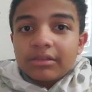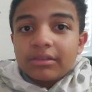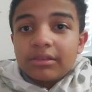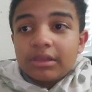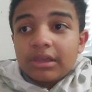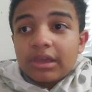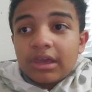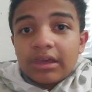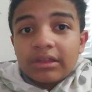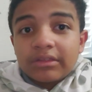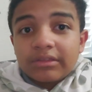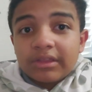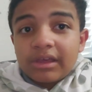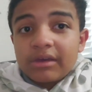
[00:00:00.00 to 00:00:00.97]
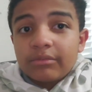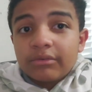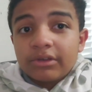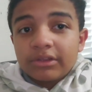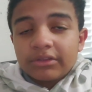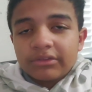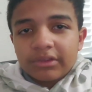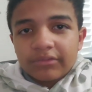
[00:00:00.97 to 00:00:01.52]
Yeah, that
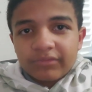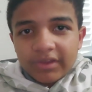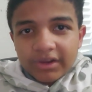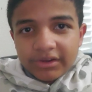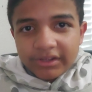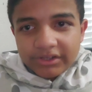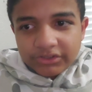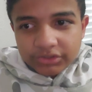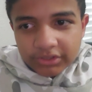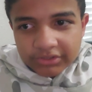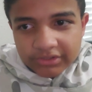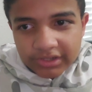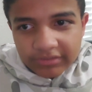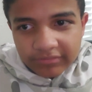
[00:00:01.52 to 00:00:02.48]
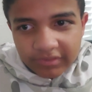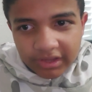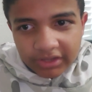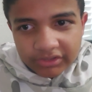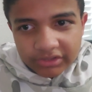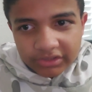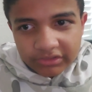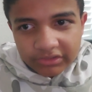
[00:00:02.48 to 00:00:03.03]
was a very interesting
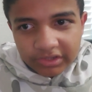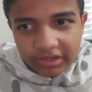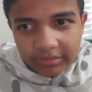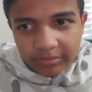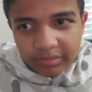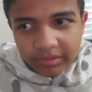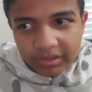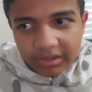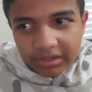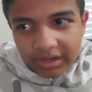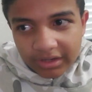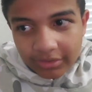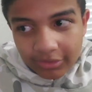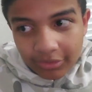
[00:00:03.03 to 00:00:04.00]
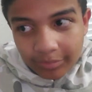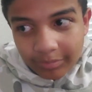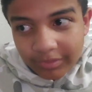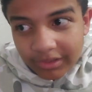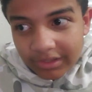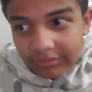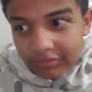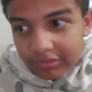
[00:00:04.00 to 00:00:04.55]
VHS tape, and I hope
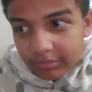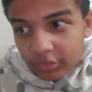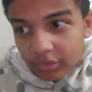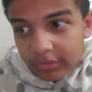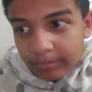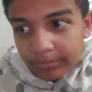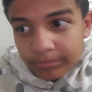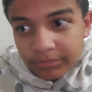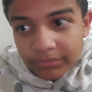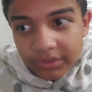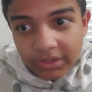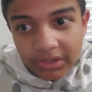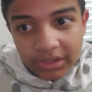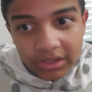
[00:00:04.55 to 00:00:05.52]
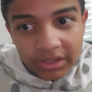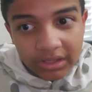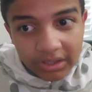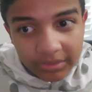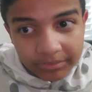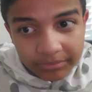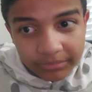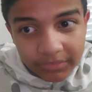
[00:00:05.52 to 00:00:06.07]
they give us more.
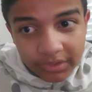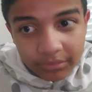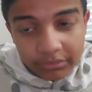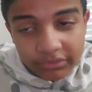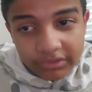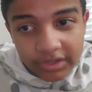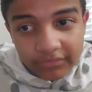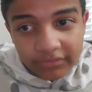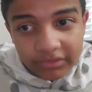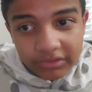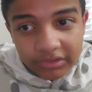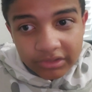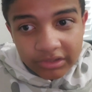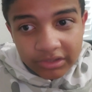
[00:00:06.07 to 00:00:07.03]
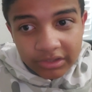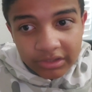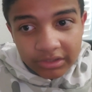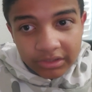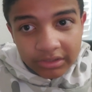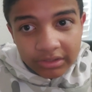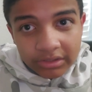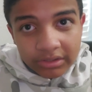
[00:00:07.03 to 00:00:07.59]
Uh, it was definitely
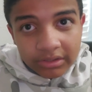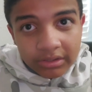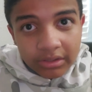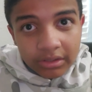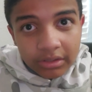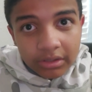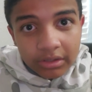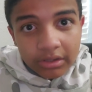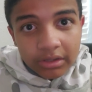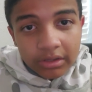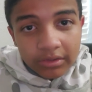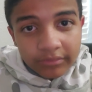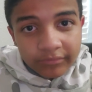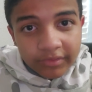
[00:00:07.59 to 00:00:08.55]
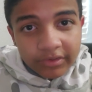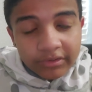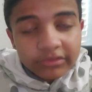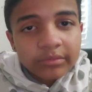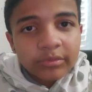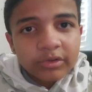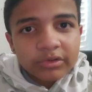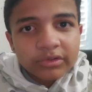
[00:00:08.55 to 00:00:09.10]
uh, very
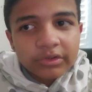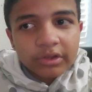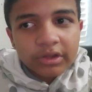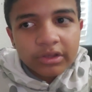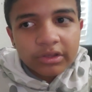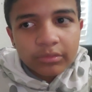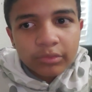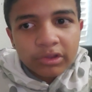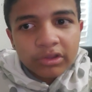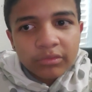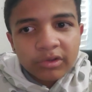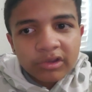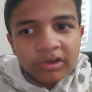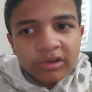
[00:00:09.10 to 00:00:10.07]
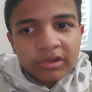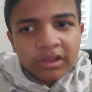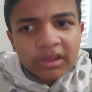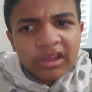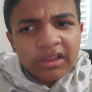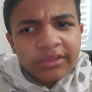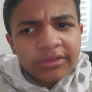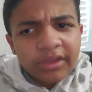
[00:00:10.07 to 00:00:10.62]
similar to the Huggy Wuggy one,
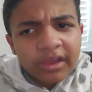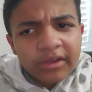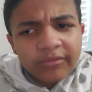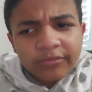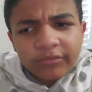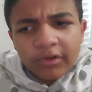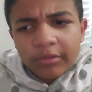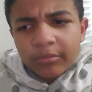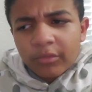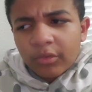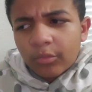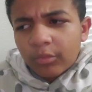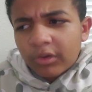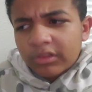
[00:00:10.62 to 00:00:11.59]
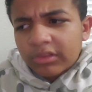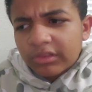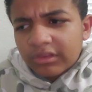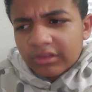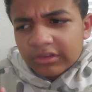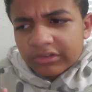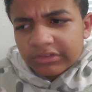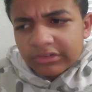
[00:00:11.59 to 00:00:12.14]
and from what
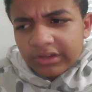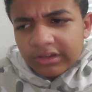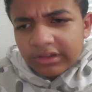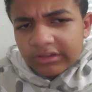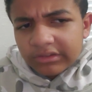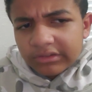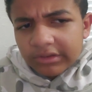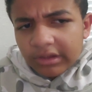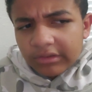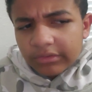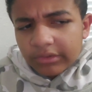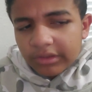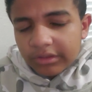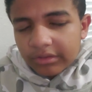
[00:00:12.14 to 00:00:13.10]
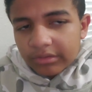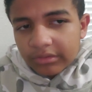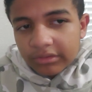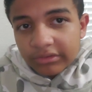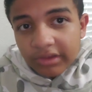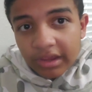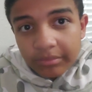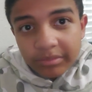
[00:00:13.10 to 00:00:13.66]
this says, I think
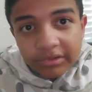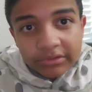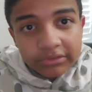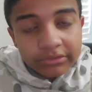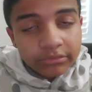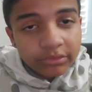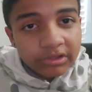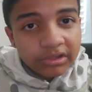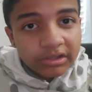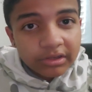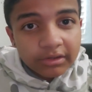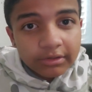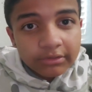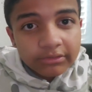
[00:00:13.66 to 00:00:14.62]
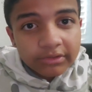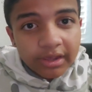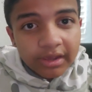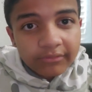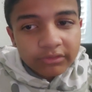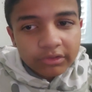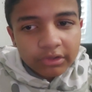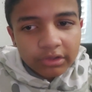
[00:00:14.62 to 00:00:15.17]
this happens three years
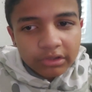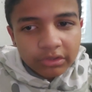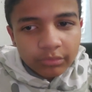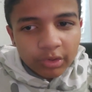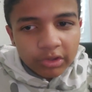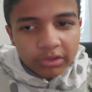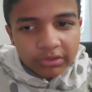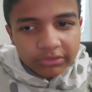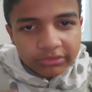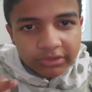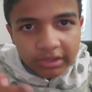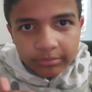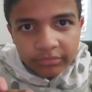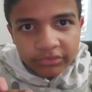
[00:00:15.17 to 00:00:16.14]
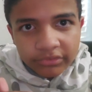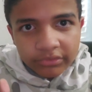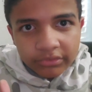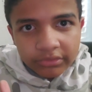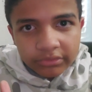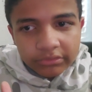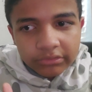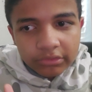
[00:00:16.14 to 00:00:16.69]
after Huggy Wuggy escapes.
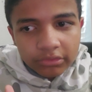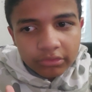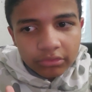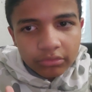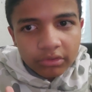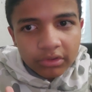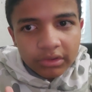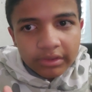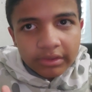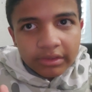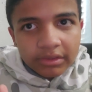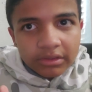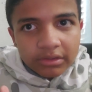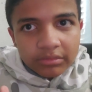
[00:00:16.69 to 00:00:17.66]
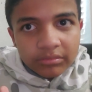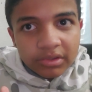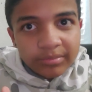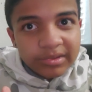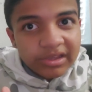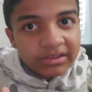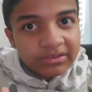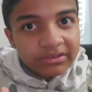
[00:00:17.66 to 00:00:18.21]
So
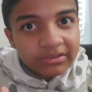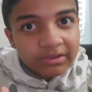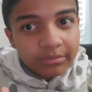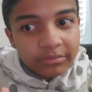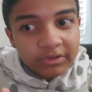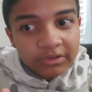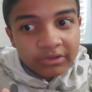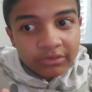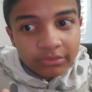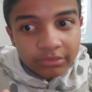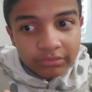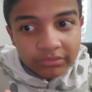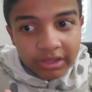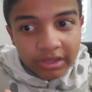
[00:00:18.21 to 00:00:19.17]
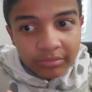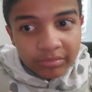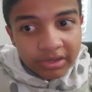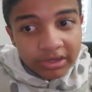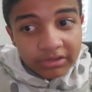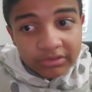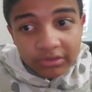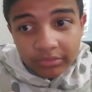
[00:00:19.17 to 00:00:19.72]
maybe it has something to do with that, but
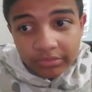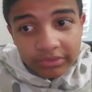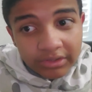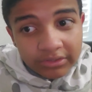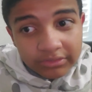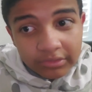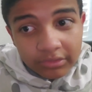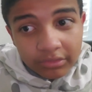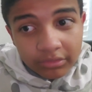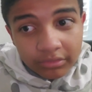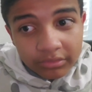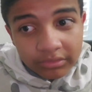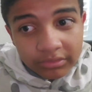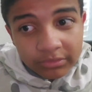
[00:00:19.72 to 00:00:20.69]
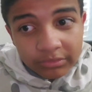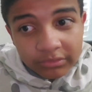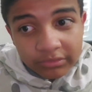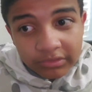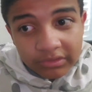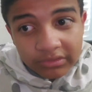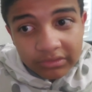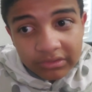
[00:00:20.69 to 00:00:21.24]
I don't think so. This was
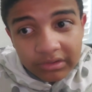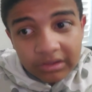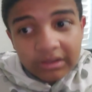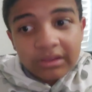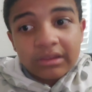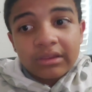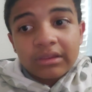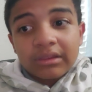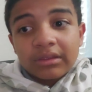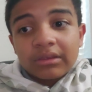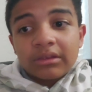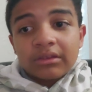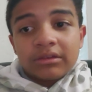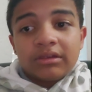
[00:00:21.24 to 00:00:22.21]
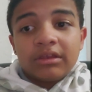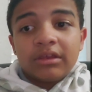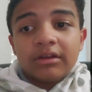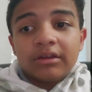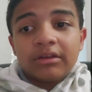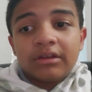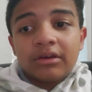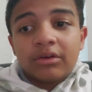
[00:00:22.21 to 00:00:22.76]
just, I
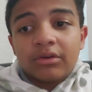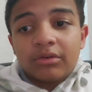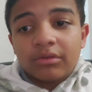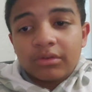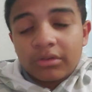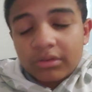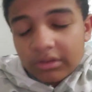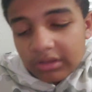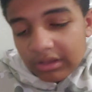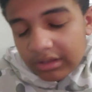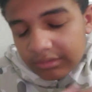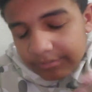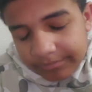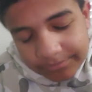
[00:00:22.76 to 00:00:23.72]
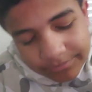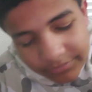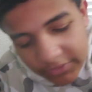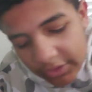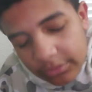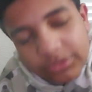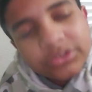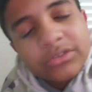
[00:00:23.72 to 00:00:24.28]
don't know, it,
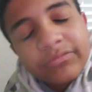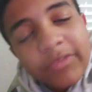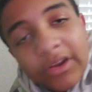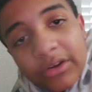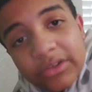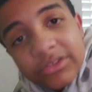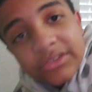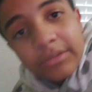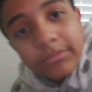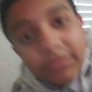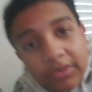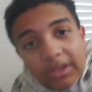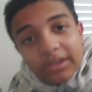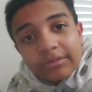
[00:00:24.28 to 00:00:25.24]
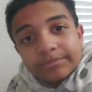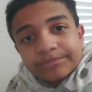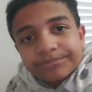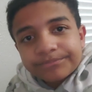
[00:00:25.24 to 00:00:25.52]
it was just very something,